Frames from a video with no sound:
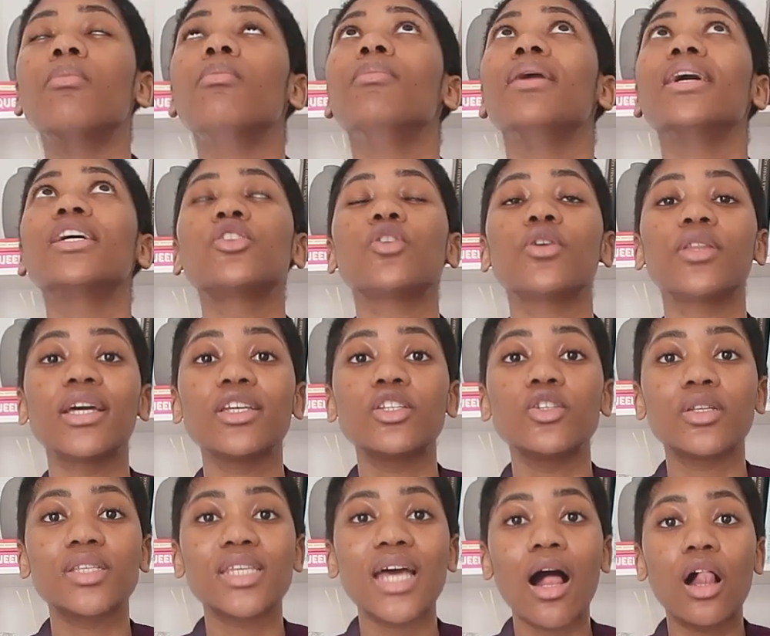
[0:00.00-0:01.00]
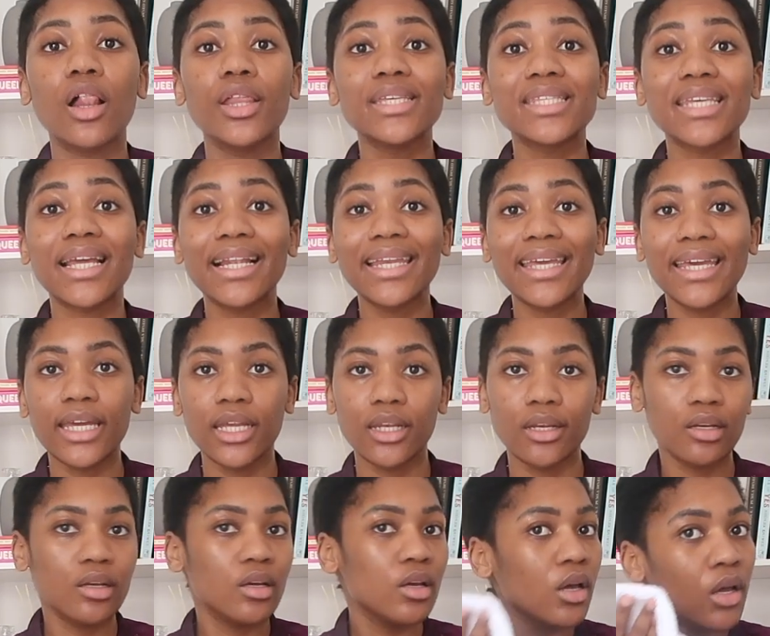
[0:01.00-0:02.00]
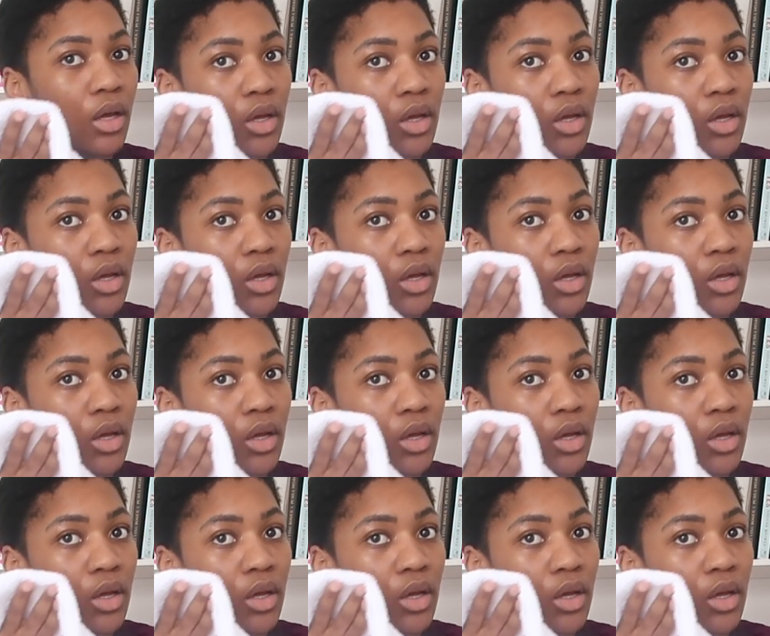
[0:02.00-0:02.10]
Make sure that your towel is clean.